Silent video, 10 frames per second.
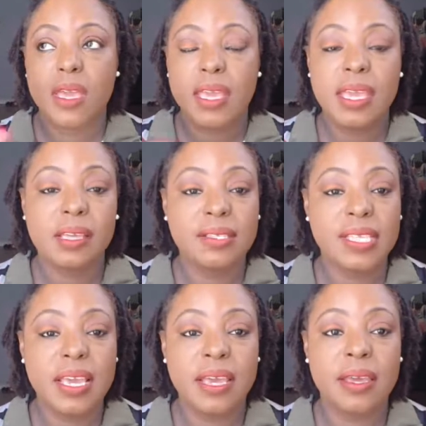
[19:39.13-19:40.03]
it
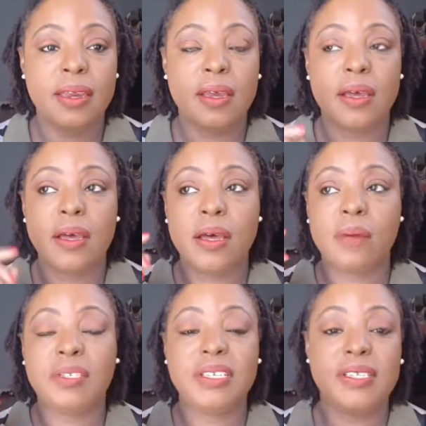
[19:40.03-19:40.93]
said
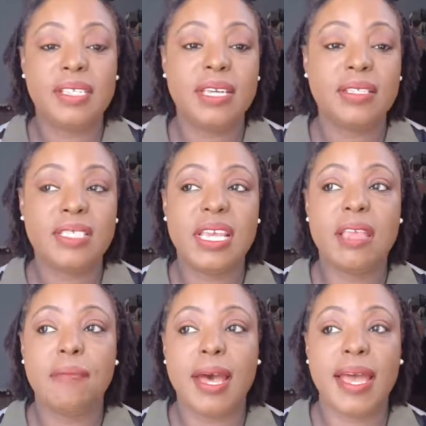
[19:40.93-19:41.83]
up to
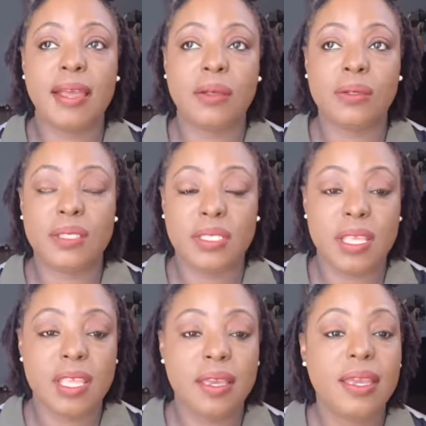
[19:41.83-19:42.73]
16 miles
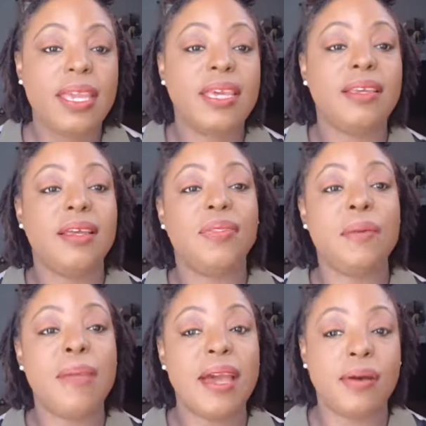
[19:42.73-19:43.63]
in the
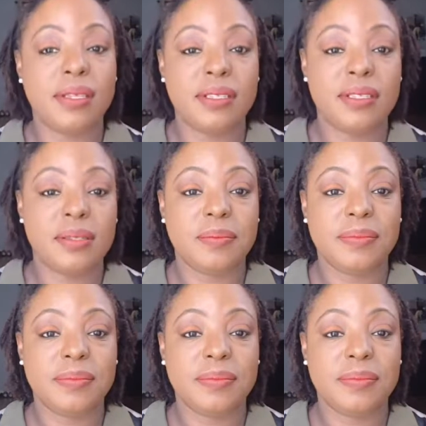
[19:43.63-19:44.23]
mountains.